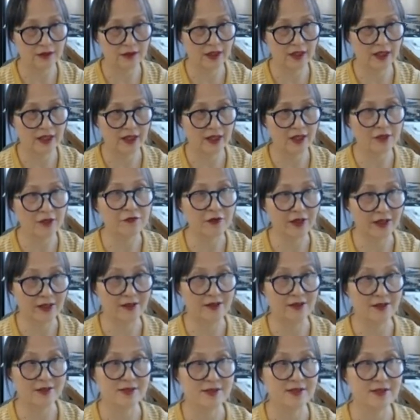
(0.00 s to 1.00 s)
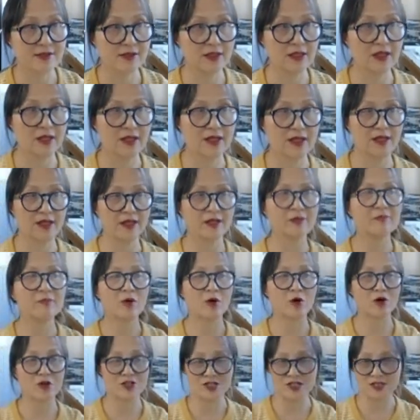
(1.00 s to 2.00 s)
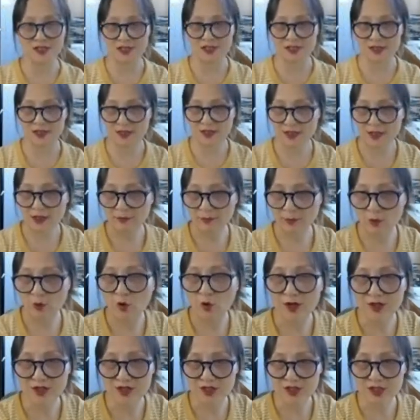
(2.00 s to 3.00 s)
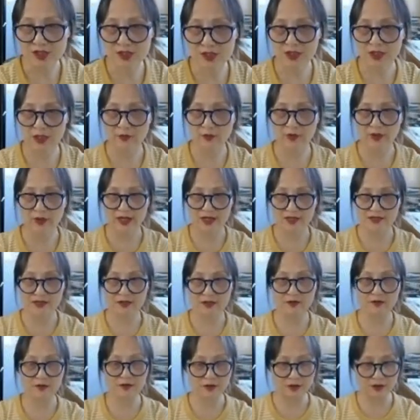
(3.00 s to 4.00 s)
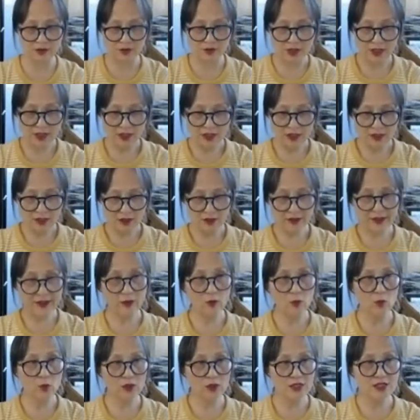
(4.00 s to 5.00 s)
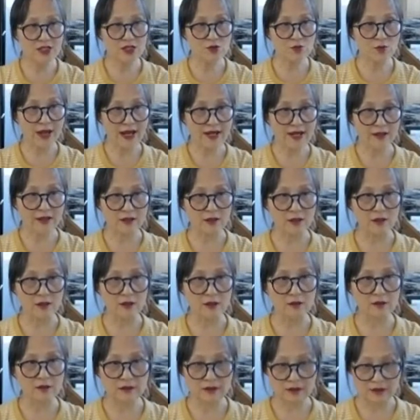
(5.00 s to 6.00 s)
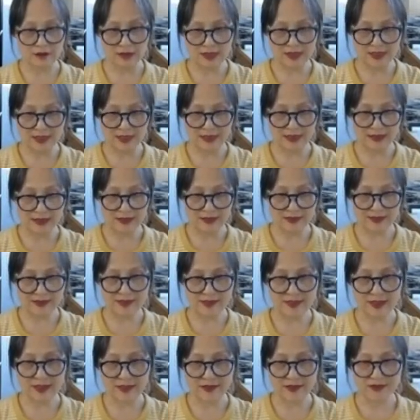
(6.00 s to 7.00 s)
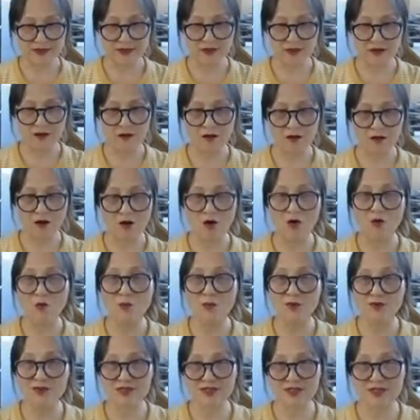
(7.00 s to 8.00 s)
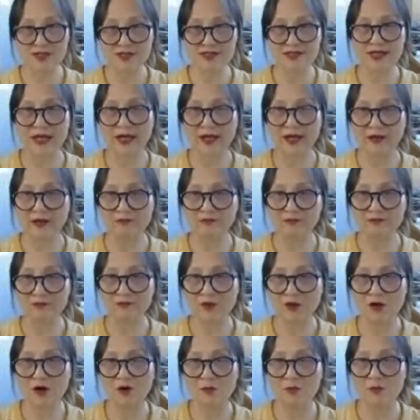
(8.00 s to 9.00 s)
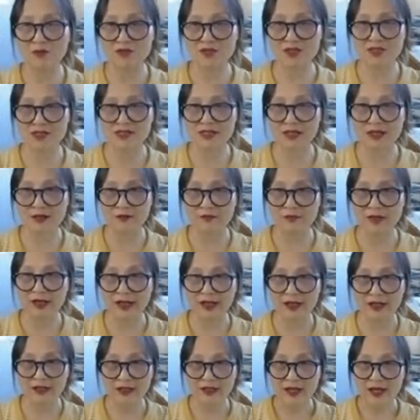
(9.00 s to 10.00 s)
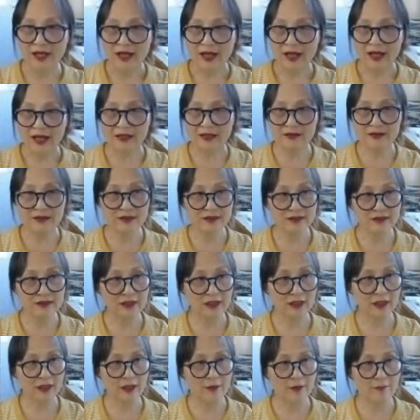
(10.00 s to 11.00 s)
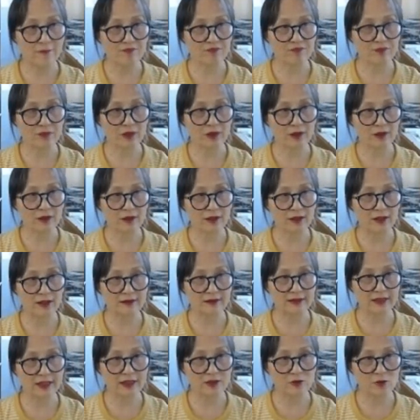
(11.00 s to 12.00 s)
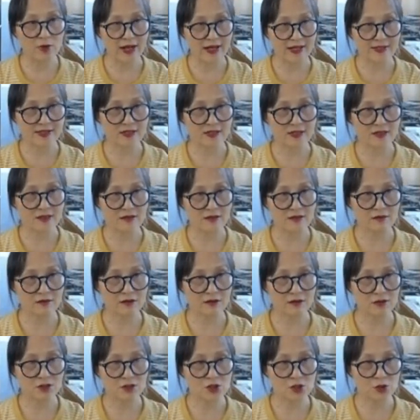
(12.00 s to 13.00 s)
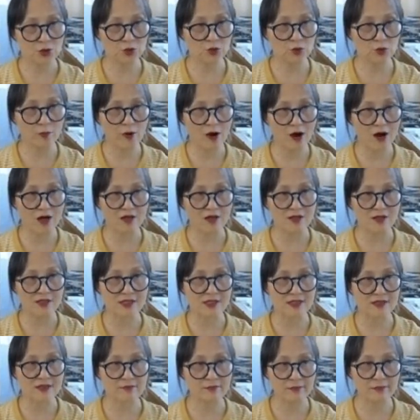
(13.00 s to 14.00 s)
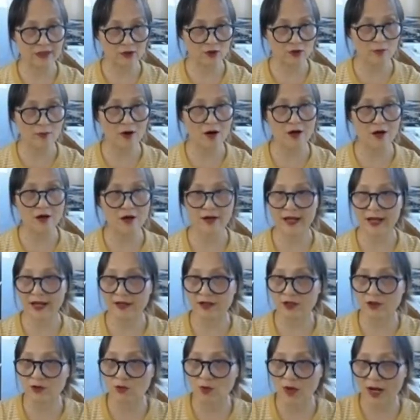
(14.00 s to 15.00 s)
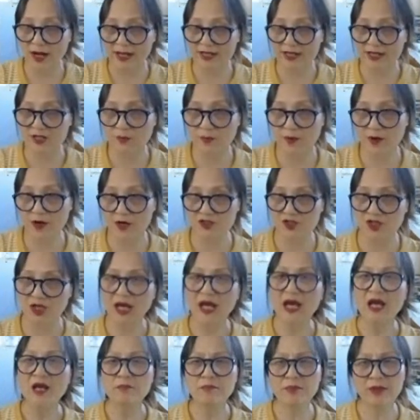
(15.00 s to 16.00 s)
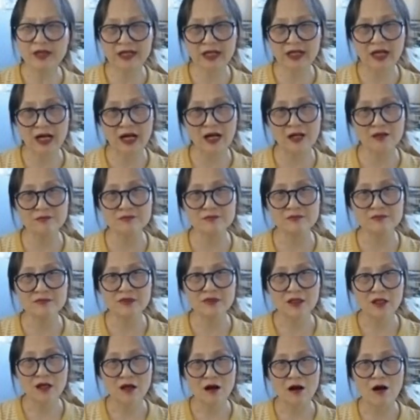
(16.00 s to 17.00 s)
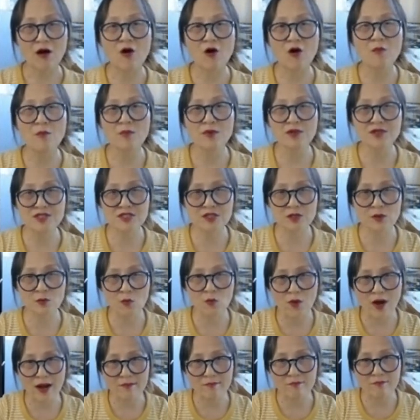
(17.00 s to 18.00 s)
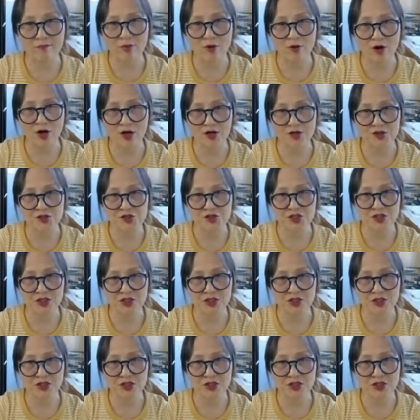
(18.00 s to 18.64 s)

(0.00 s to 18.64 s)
if it is important point, I will let you know. Okay, word radical stays almost the same, and the rest two parts, middle part and the right part, become almost one part,